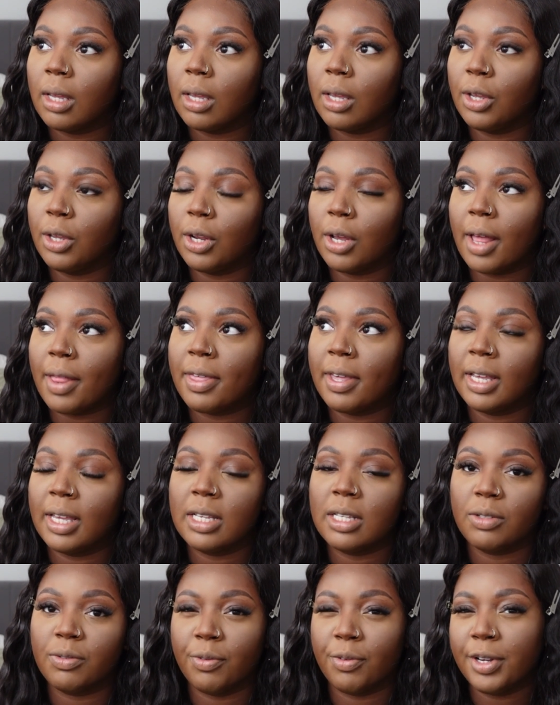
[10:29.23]
you know, I think
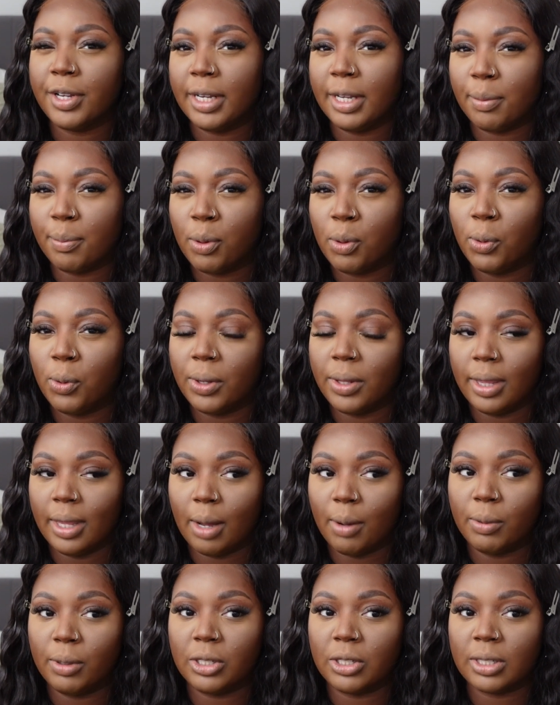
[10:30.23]
it's really important
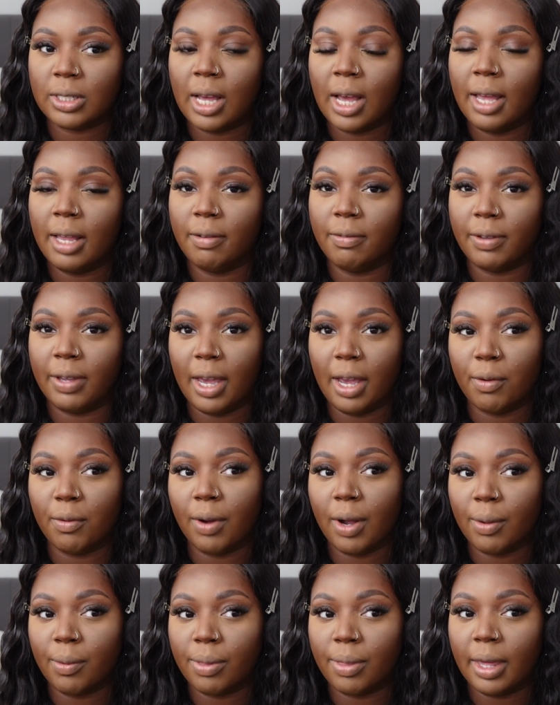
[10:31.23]
that we just kind of get
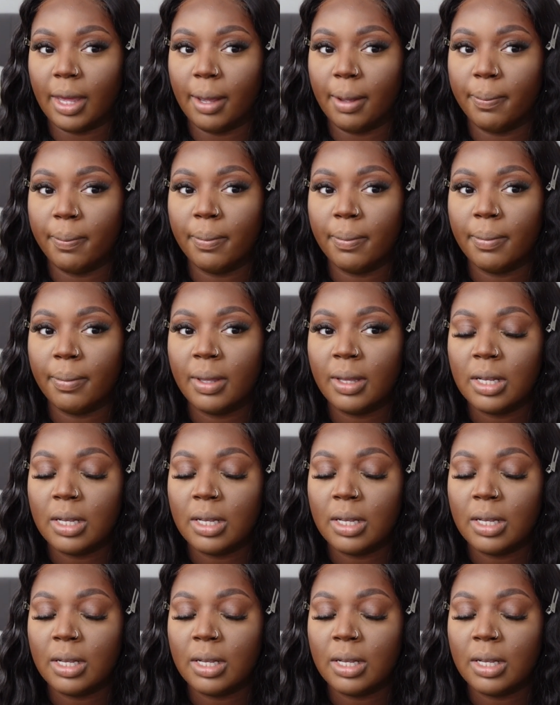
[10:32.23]
around them